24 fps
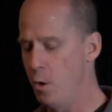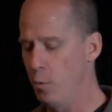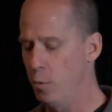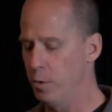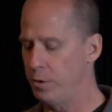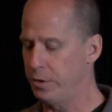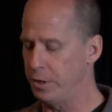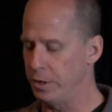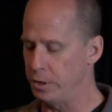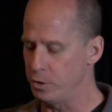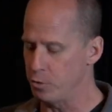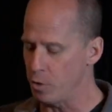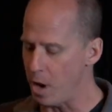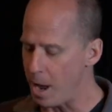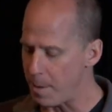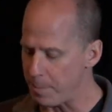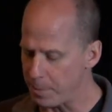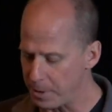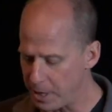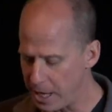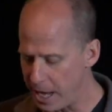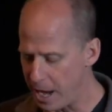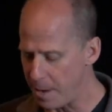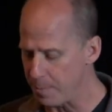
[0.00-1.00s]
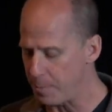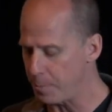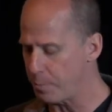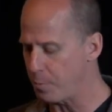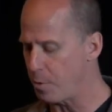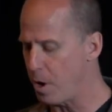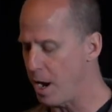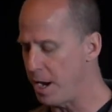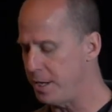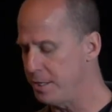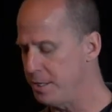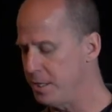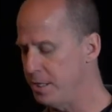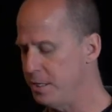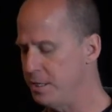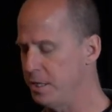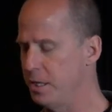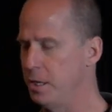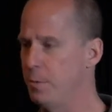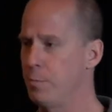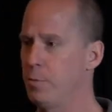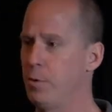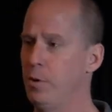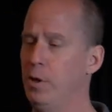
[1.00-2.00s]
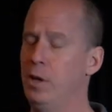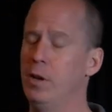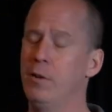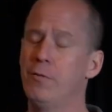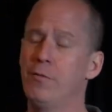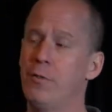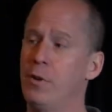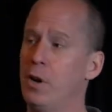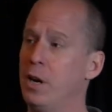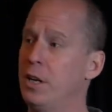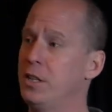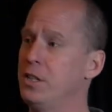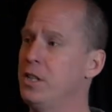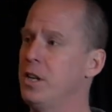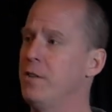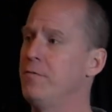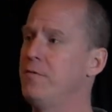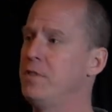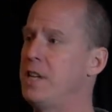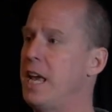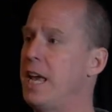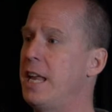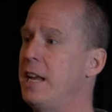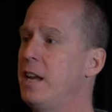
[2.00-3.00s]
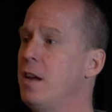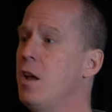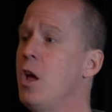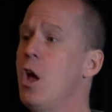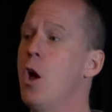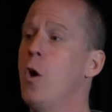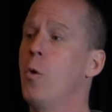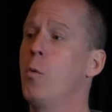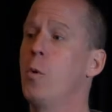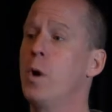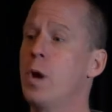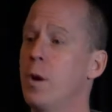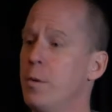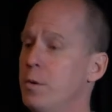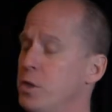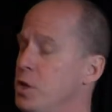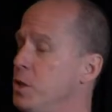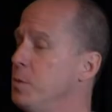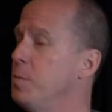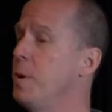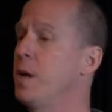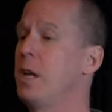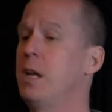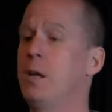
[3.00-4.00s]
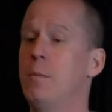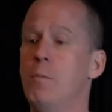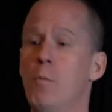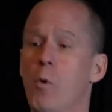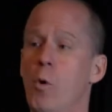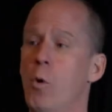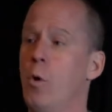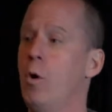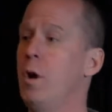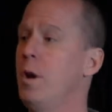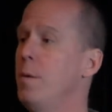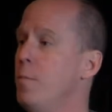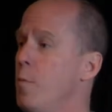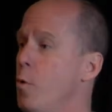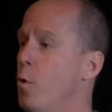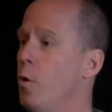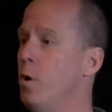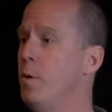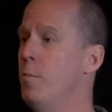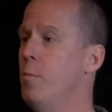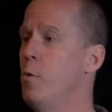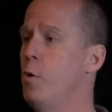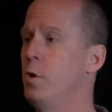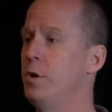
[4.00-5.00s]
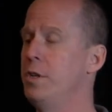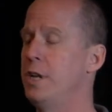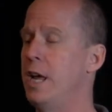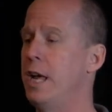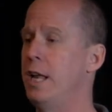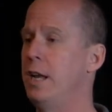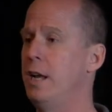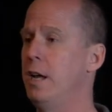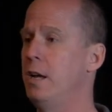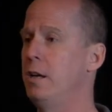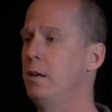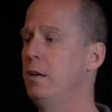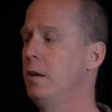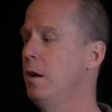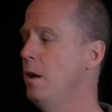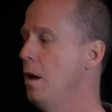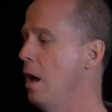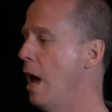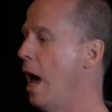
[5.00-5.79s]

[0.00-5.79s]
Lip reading: With the drop in camera prices and the proliferation of data, we are just making more and more and more data.